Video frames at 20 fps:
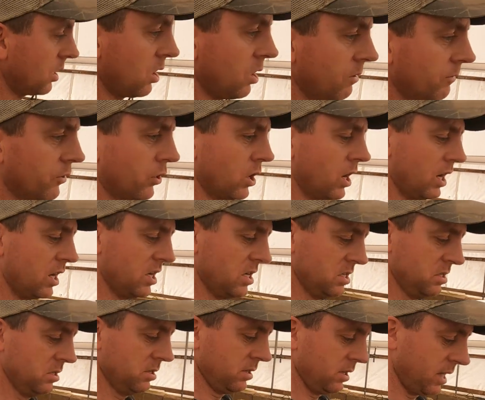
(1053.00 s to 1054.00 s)

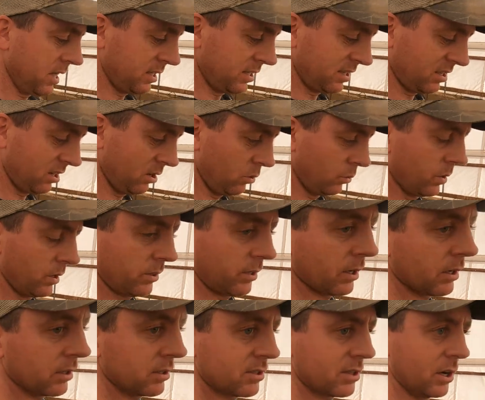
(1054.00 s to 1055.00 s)
overall it's still worth
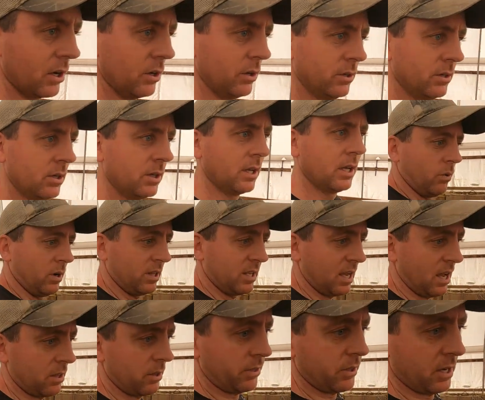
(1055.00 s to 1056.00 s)
it. So one of
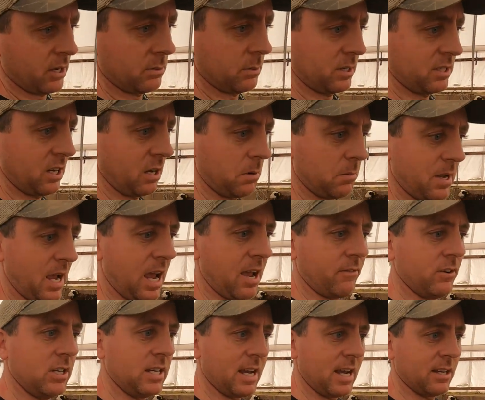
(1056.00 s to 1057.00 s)
the other things we seem to be
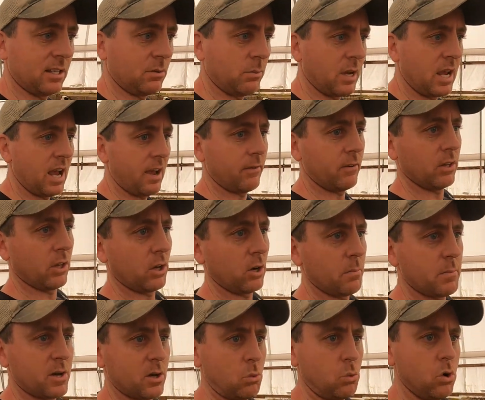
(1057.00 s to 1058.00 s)
having, yes, we have a
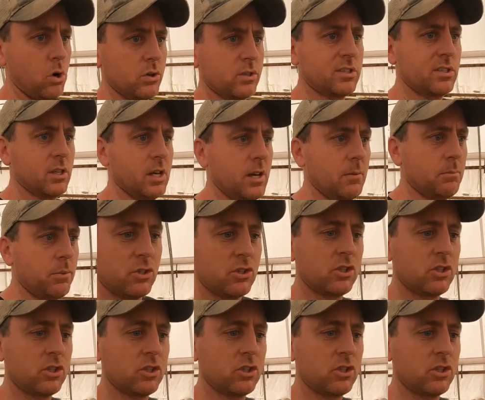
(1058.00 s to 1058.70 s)
little bit of wool slip.